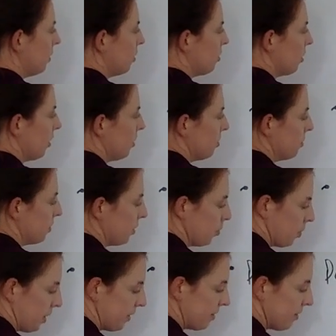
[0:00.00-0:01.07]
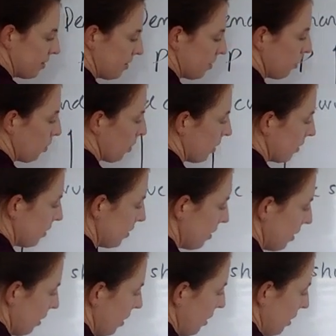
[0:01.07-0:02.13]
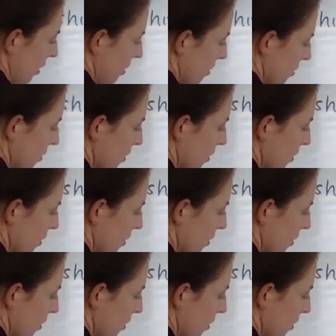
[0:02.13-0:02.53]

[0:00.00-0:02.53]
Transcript: draw this real big since it's important. So